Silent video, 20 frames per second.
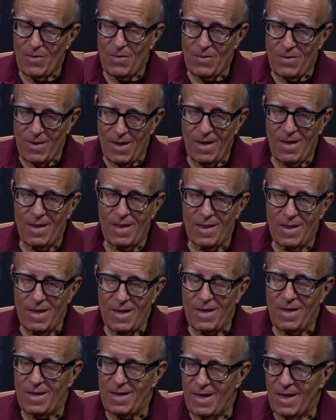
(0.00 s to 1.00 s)
Not
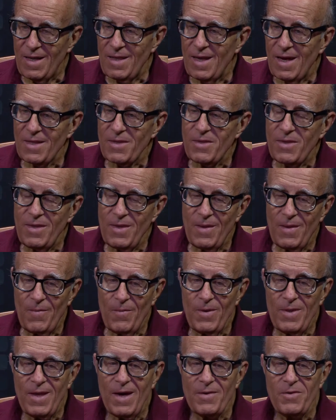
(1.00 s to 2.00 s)

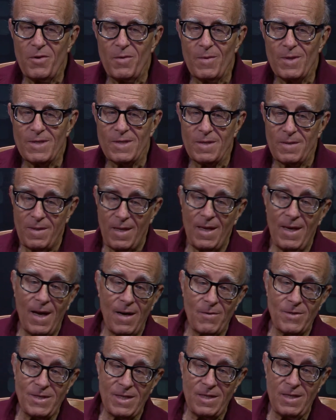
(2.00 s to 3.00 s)
too much. And that
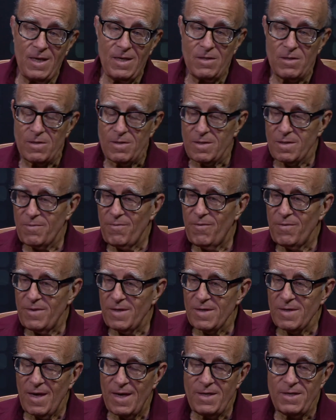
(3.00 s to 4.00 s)
was the teachers,
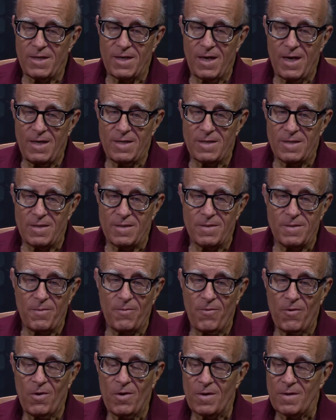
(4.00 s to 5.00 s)
the education's
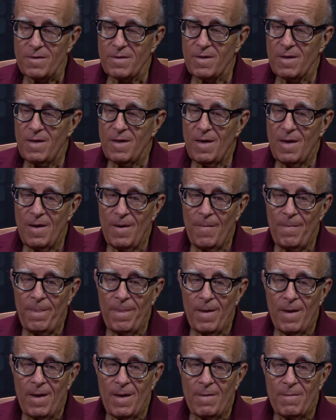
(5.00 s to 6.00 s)
fault.
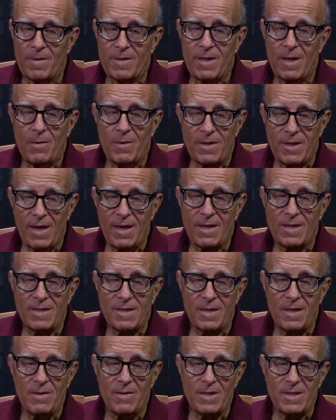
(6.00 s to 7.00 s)
But they were taking
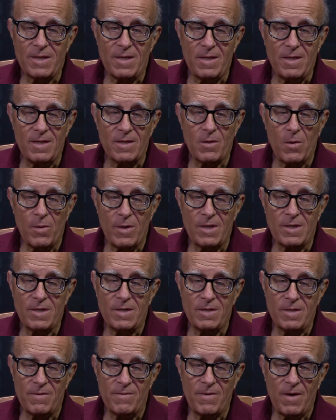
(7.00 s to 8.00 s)
seriously these
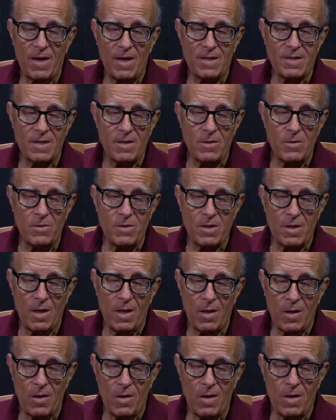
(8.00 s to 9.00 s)
questions of
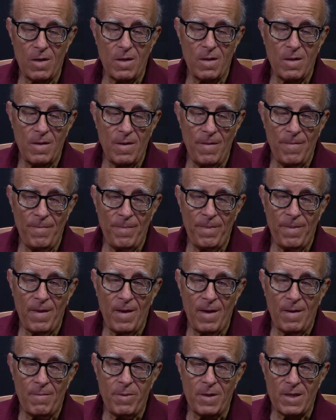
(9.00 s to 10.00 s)
constitutional law,
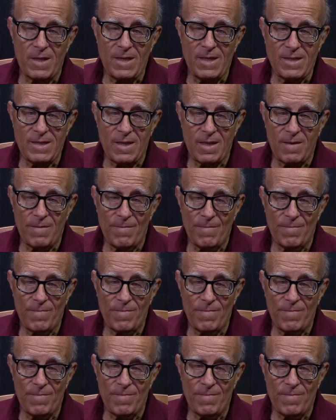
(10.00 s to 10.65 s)
policing,